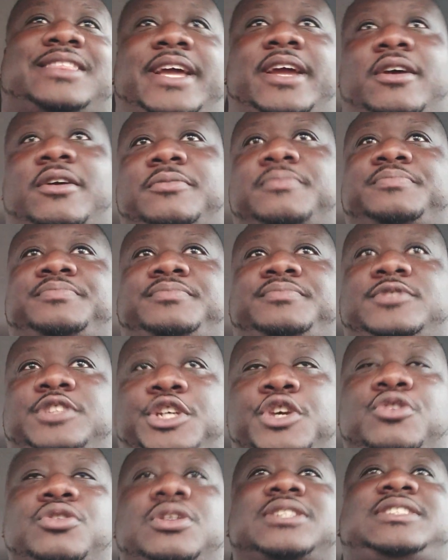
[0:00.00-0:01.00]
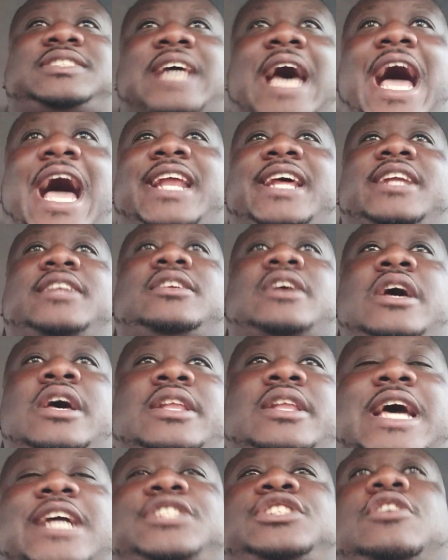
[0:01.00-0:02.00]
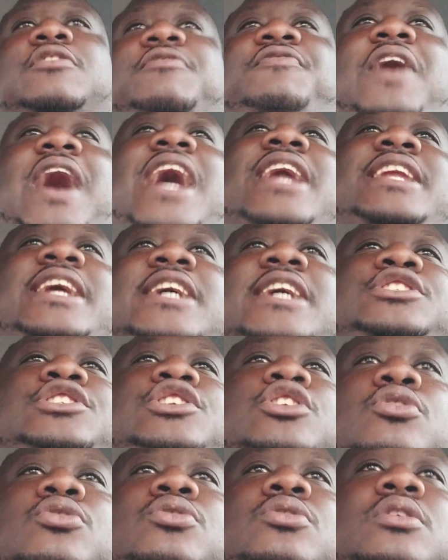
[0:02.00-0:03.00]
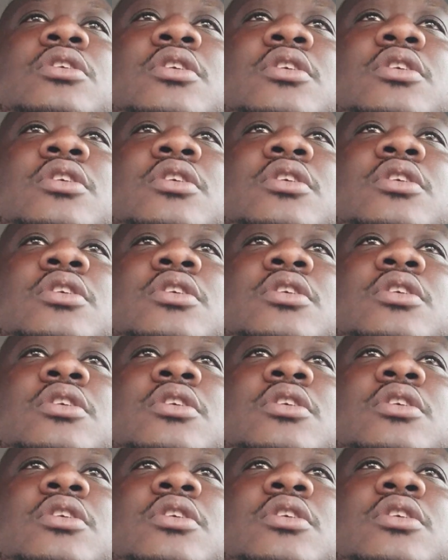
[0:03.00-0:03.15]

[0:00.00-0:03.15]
there. You decided that your financial